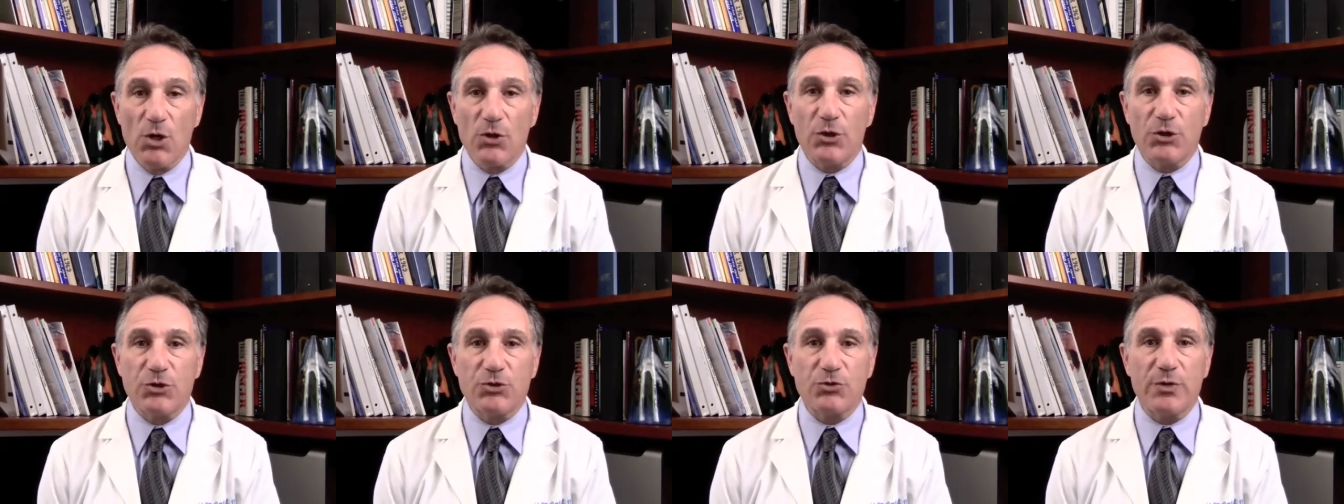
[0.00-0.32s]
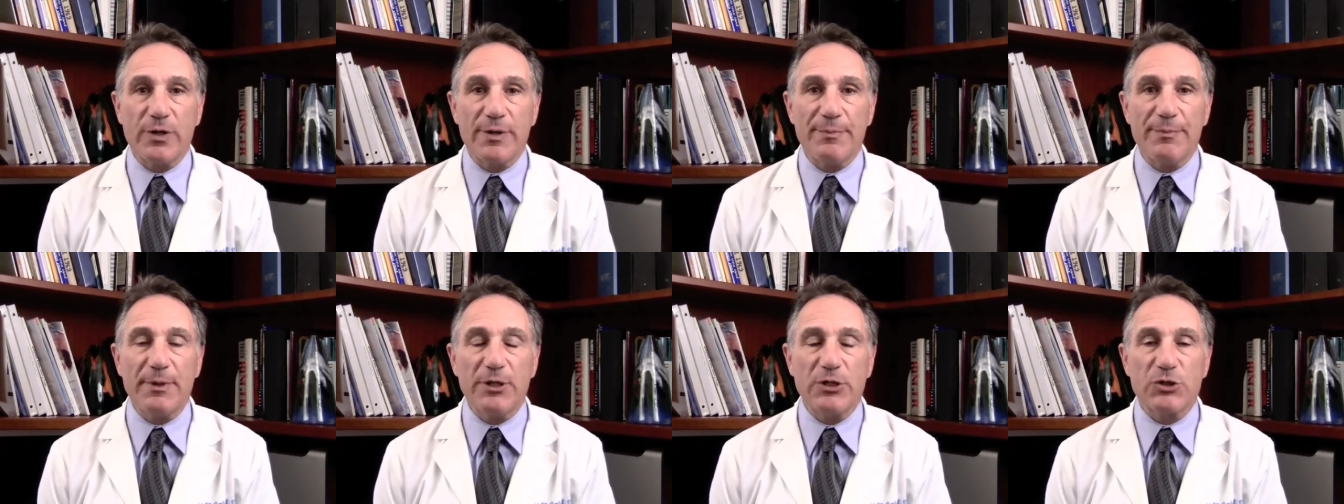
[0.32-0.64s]
The
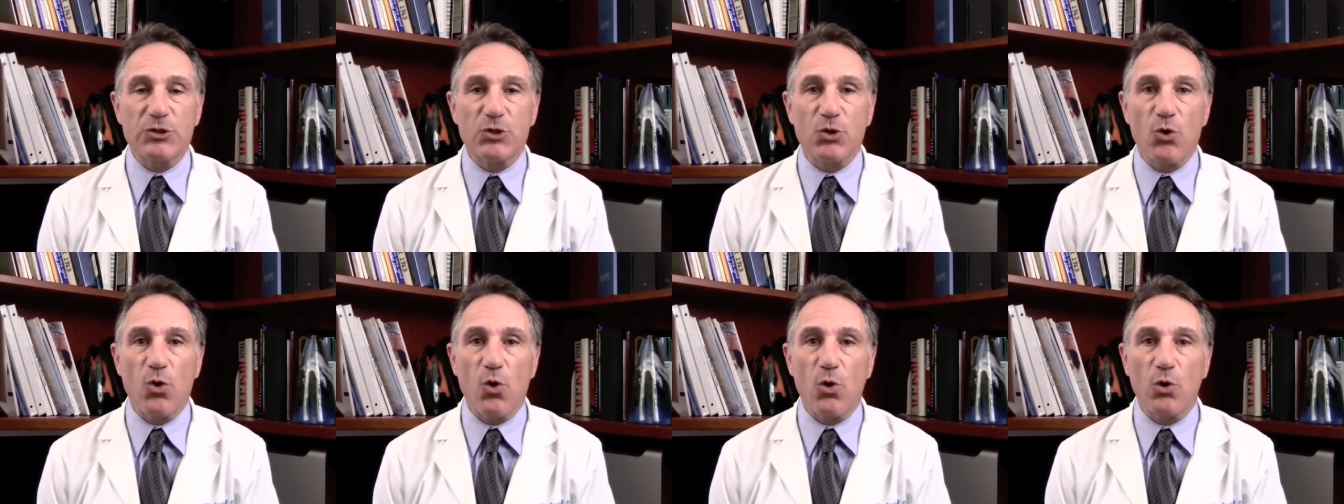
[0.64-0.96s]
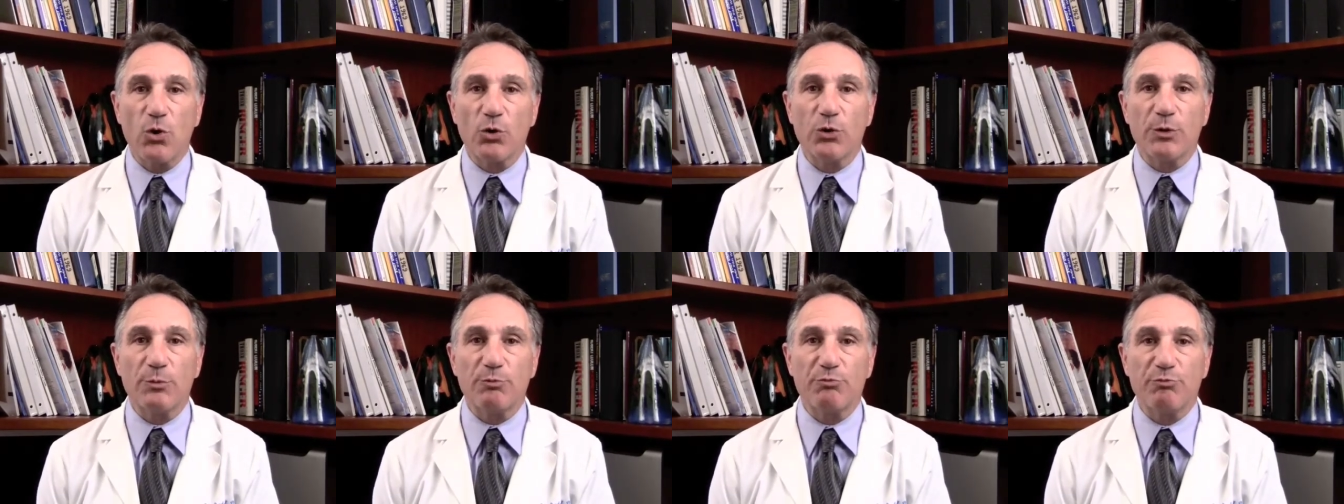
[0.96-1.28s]
treatment is
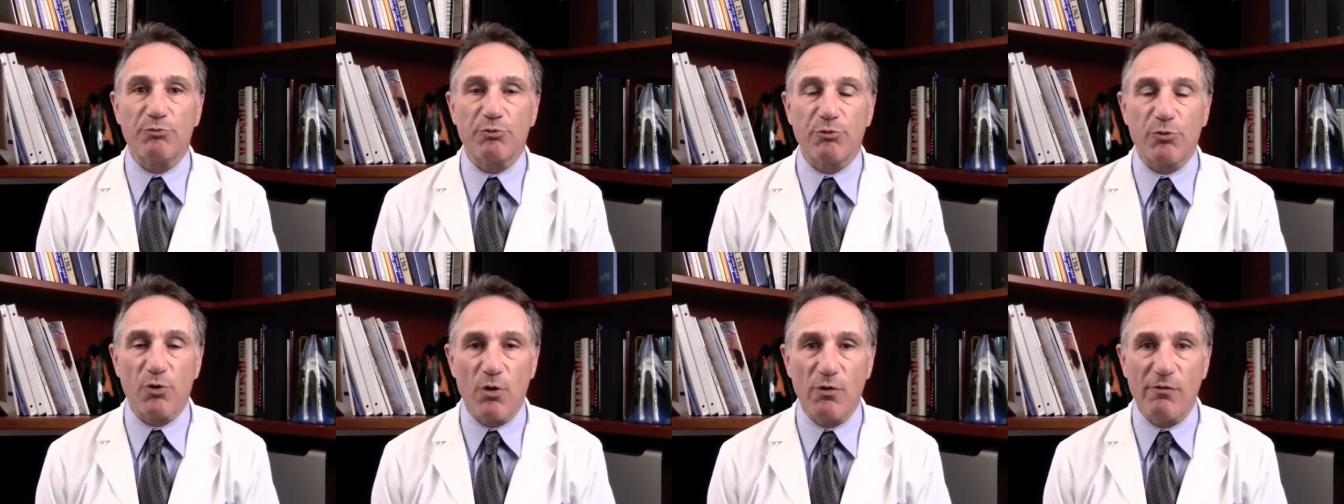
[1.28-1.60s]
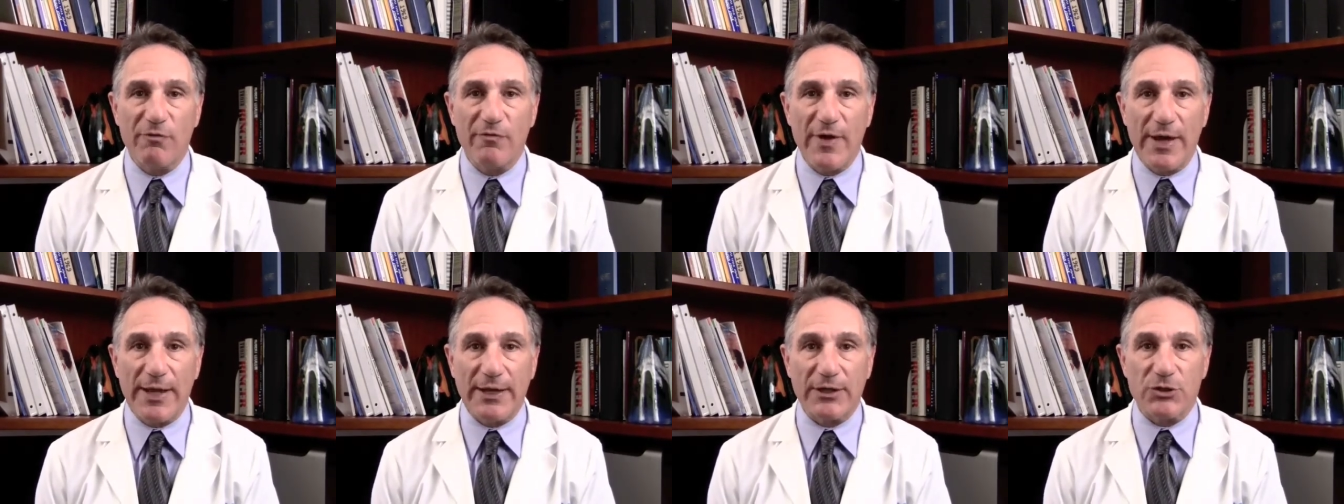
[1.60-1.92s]
called
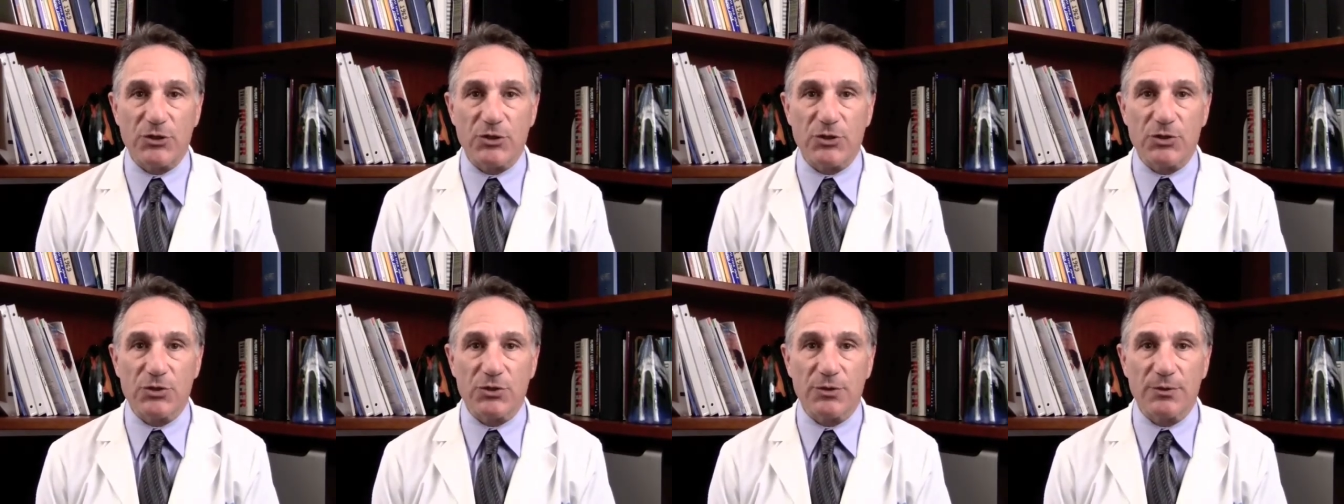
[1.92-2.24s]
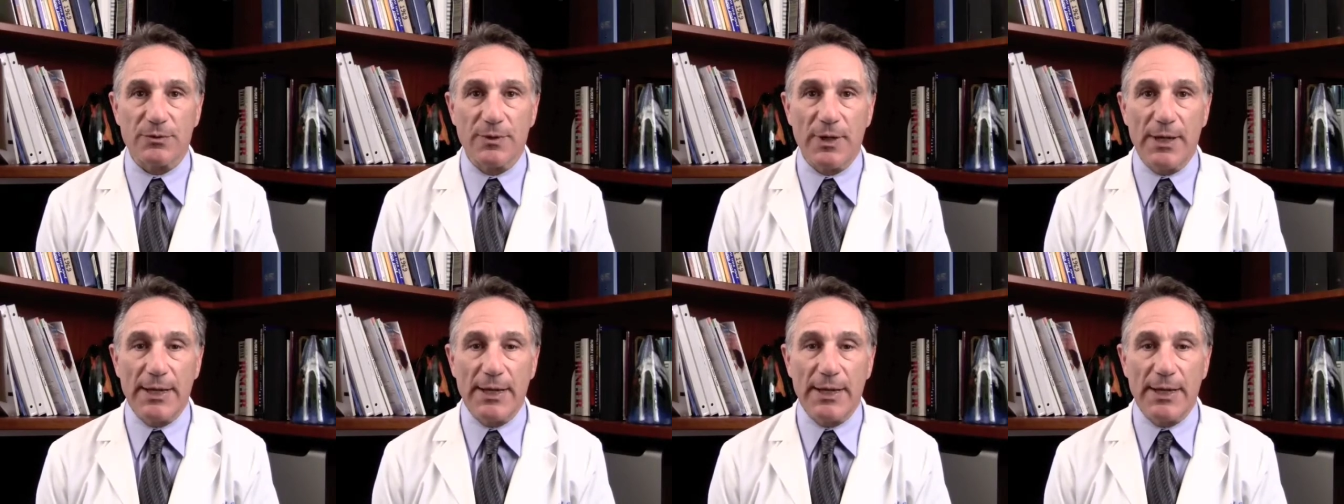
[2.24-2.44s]
Provenge,